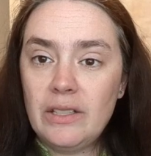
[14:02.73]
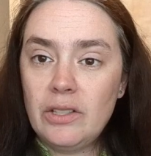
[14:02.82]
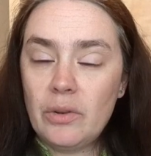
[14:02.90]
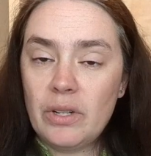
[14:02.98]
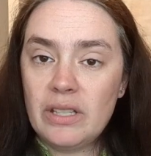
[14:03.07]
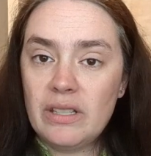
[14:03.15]

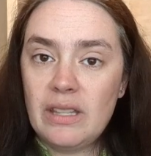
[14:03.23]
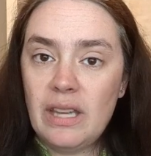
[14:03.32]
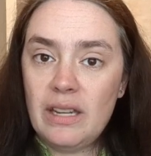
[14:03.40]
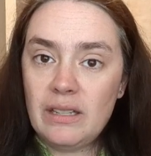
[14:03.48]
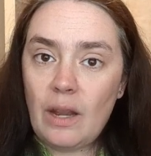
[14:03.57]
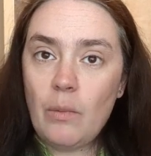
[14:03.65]
notice
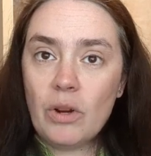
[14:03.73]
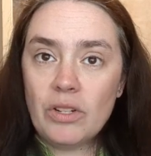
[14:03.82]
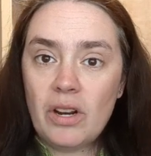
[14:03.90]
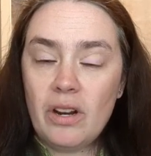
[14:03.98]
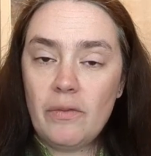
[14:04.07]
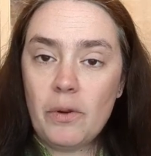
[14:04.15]
that I worked
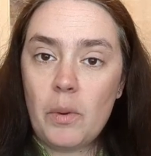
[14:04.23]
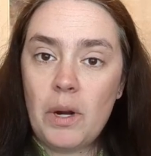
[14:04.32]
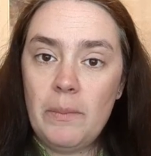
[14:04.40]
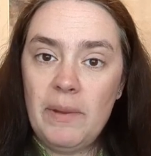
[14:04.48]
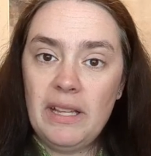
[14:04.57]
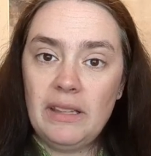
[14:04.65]
on it for quite
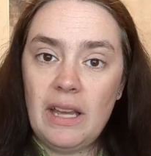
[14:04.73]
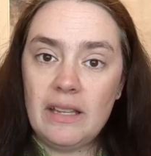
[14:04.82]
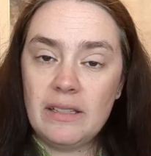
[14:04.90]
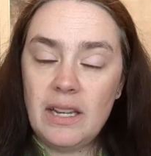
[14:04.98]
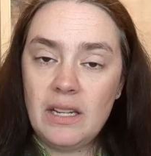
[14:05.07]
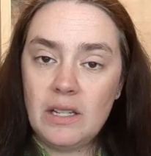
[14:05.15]
a bit
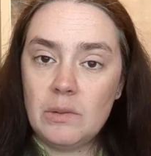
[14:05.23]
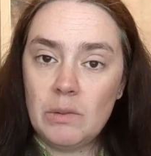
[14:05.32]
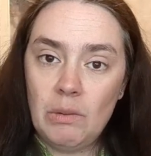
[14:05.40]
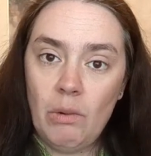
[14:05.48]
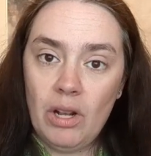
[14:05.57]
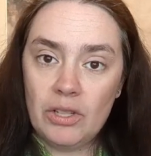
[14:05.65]
last night because we
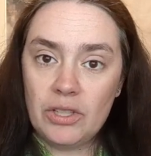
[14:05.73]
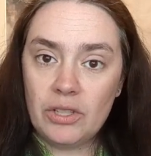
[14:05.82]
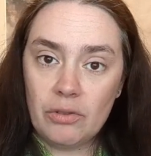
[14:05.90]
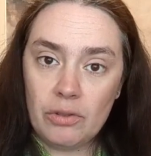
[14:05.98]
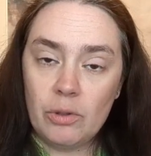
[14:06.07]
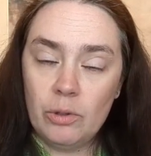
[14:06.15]
watched
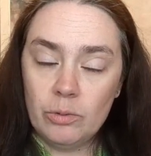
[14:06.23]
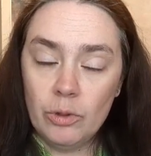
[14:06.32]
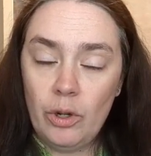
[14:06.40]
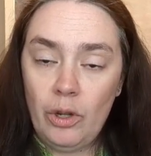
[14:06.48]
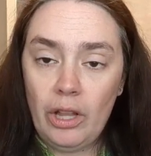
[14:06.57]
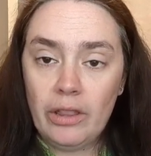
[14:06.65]
Critical
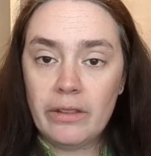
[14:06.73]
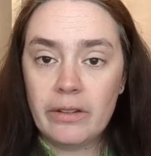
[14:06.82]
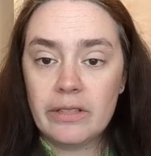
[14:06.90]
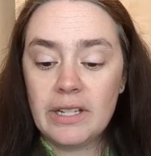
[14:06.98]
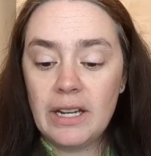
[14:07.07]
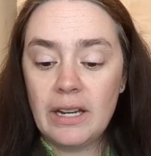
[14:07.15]
Role on
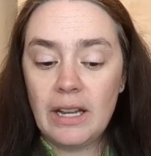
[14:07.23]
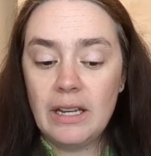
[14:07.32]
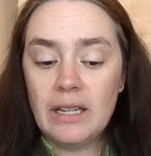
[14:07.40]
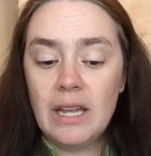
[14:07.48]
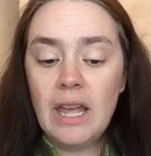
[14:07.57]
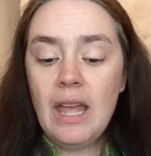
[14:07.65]
Thursday night,
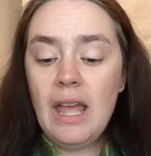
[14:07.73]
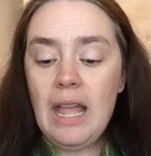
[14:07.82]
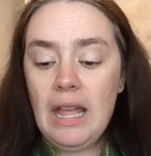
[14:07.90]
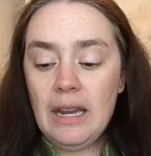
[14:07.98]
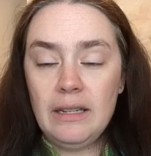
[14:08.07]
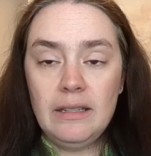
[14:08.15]

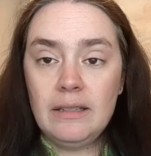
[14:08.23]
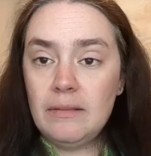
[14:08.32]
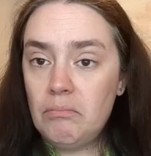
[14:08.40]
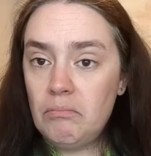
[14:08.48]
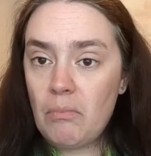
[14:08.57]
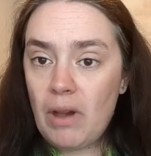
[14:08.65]
and
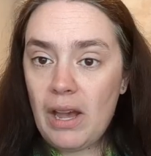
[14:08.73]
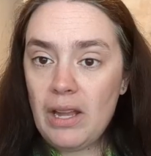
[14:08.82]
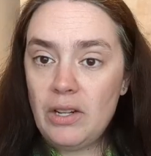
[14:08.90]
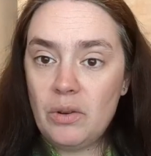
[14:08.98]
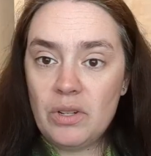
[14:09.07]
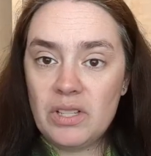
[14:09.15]
I
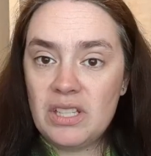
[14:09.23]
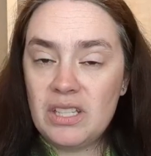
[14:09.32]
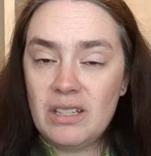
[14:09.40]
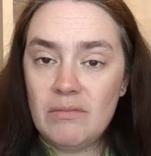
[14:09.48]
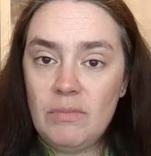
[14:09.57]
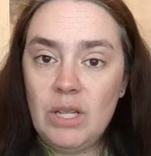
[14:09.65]

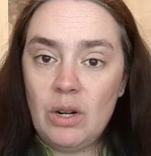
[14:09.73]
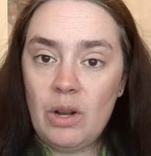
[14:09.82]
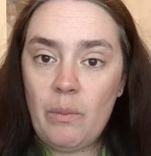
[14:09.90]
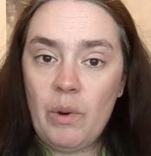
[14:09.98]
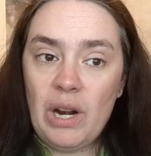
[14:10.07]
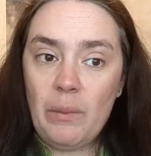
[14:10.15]
noticed, you know,
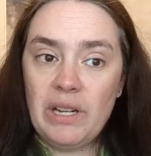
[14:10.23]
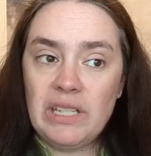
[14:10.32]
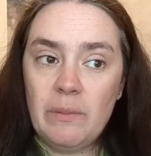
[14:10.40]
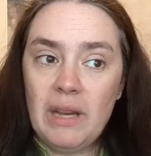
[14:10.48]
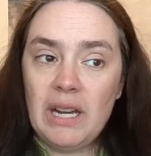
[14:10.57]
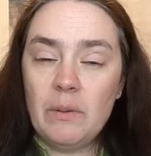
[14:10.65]
when I went to
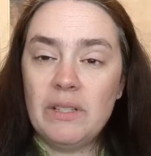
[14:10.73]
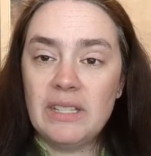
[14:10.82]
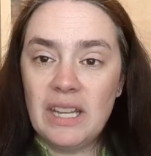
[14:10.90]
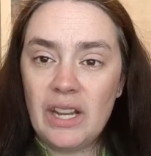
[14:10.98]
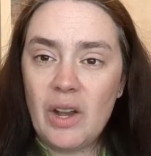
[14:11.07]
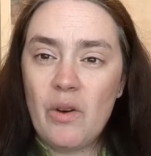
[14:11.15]
bed, I was
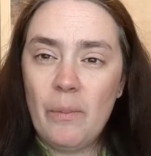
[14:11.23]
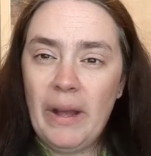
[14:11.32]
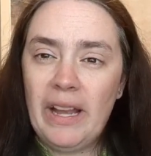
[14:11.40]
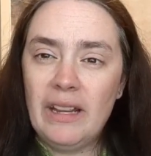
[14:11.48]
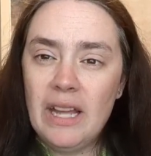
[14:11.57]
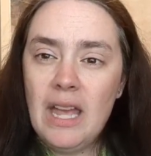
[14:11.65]
like, oh,
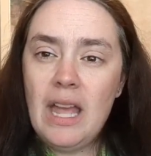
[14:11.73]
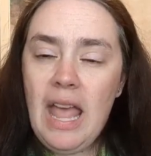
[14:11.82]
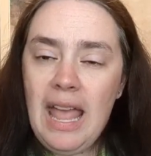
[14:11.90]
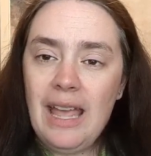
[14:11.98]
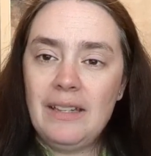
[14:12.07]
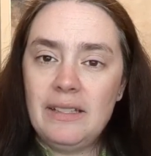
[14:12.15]
my
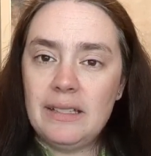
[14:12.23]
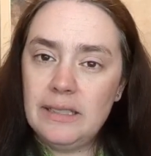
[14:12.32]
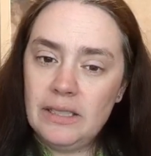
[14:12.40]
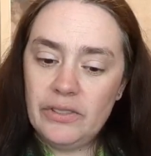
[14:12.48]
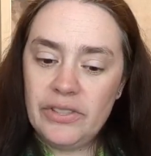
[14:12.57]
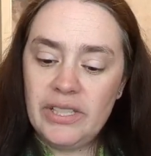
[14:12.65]
hand is a
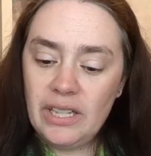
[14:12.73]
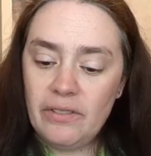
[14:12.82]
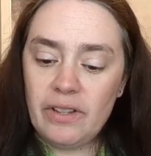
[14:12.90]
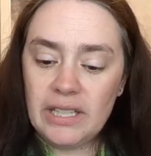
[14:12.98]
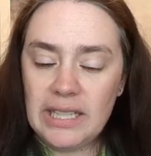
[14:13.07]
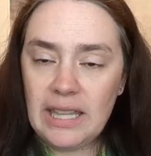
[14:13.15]
little stiff
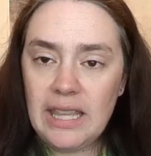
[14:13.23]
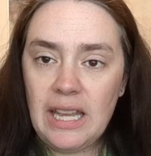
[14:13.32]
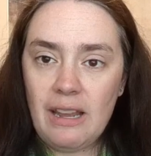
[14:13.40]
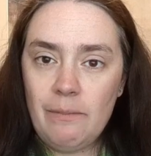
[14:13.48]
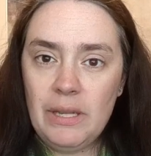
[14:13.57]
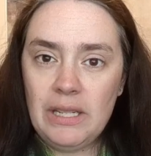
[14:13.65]
because I think
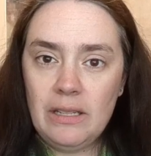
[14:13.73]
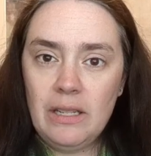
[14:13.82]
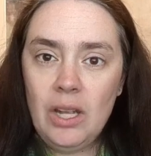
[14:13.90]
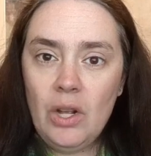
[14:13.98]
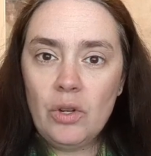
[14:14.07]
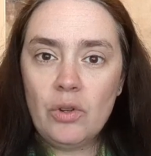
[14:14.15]
I've been
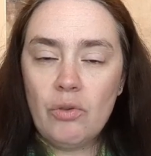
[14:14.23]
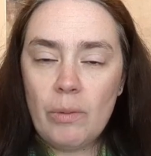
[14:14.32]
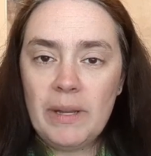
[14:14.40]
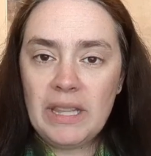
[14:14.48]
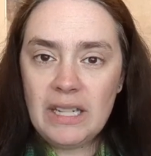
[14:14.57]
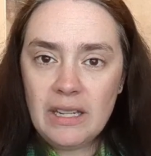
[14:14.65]

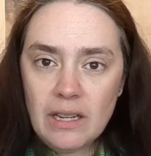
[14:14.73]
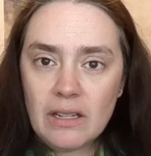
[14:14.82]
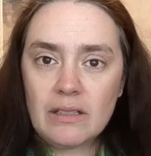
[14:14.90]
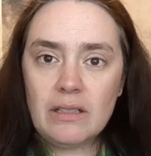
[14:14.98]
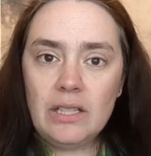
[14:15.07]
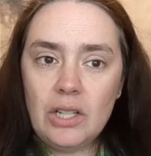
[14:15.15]
gripping the
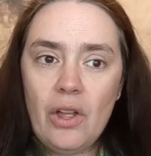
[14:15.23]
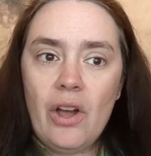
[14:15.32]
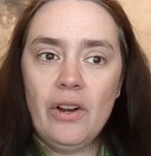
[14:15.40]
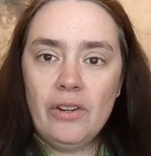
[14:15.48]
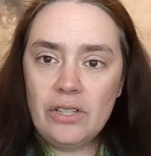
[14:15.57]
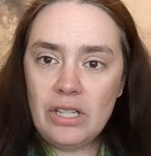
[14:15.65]
needles a little
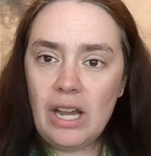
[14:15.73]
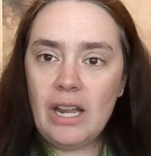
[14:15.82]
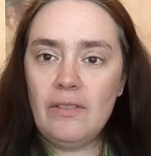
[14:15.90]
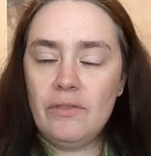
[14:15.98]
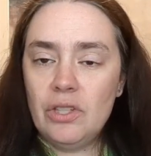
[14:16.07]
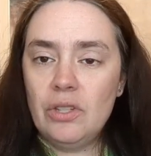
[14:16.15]
hard to kind
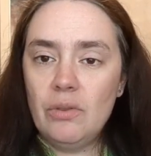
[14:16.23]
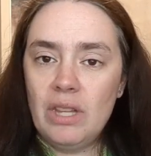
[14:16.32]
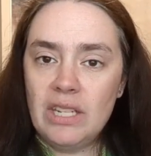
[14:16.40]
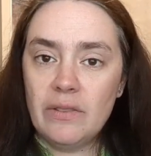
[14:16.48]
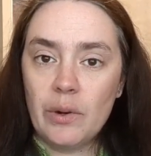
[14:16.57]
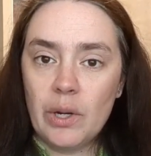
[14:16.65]
of do the
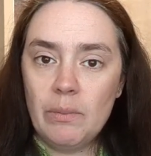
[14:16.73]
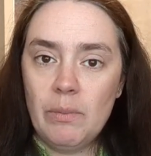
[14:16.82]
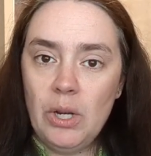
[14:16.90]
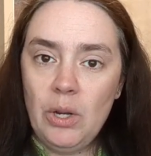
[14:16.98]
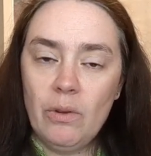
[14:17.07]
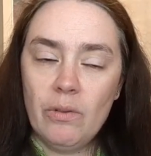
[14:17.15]
different
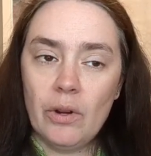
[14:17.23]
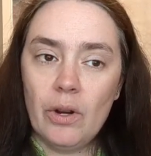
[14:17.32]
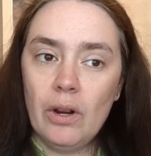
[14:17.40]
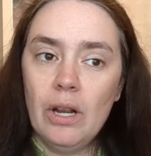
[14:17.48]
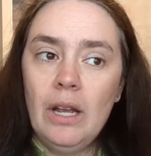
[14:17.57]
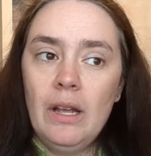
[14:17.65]
maneuver